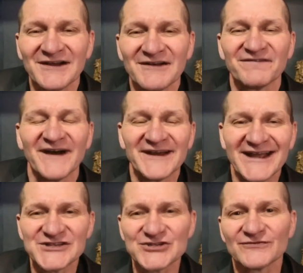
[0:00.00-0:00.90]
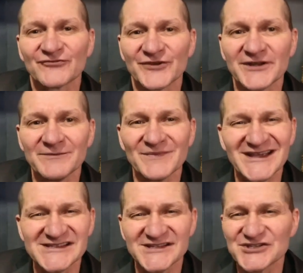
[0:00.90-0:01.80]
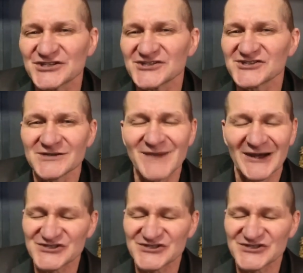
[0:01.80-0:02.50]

Financial freedom isn't just about